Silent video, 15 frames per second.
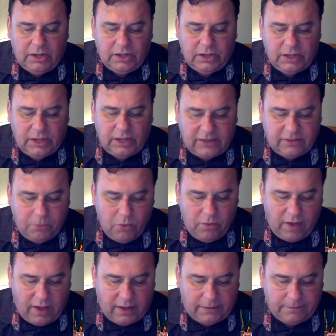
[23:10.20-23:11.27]
Let's
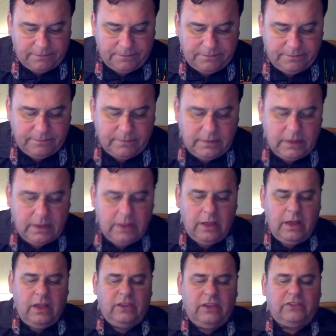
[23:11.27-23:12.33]
move on.
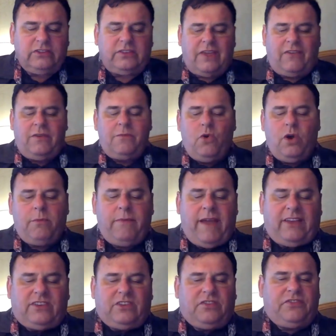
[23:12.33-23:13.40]
Seven
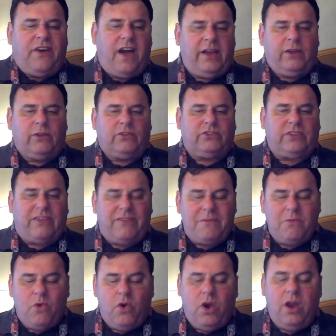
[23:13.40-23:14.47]
more major fires
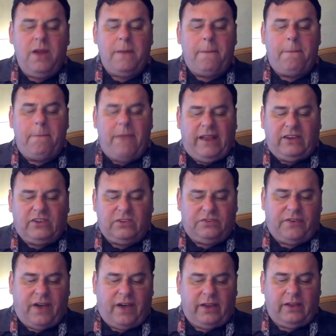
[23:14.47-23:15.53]

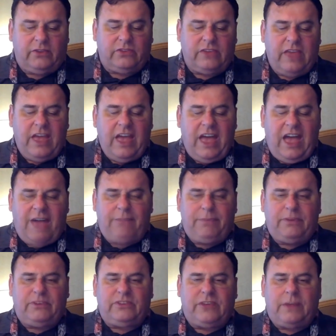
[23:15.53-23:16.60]
have
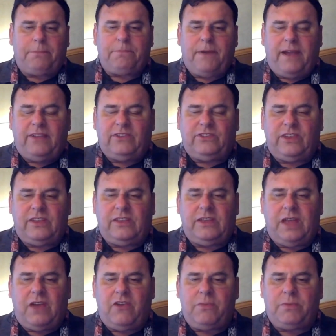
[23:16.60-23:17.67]
been set by
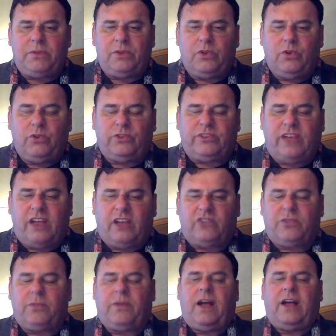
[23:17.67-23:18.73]
incendiary balloons launched
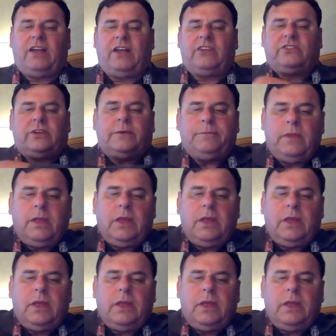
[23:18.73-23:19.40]
from Gaza.